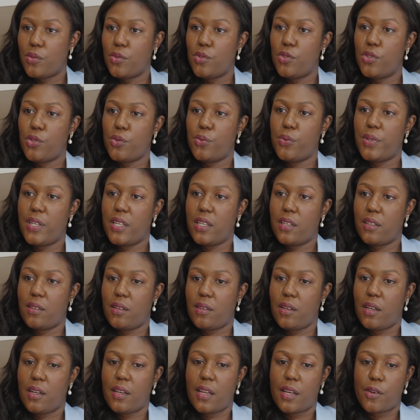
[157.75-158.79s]
doing
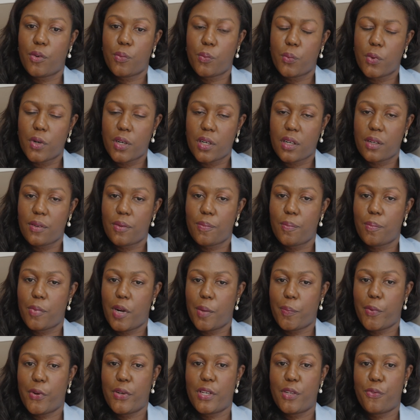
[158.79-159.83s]
a lot of work,
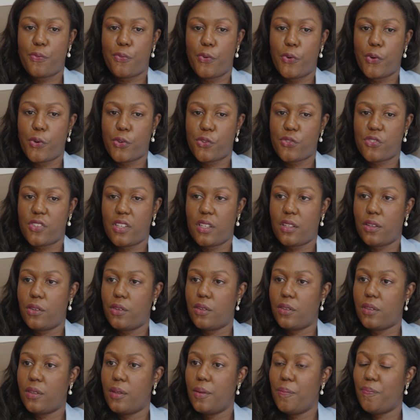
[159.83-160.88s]
primarily focusing
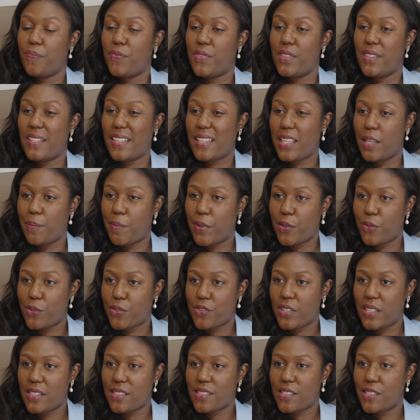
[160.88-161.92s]
on the chemical
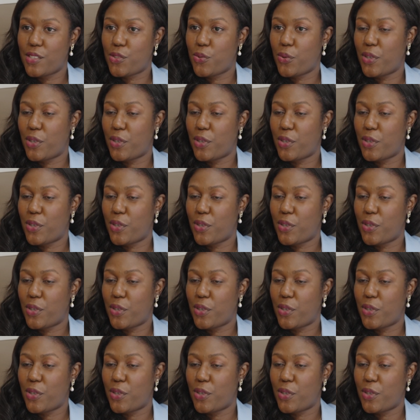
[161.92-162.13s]
senses.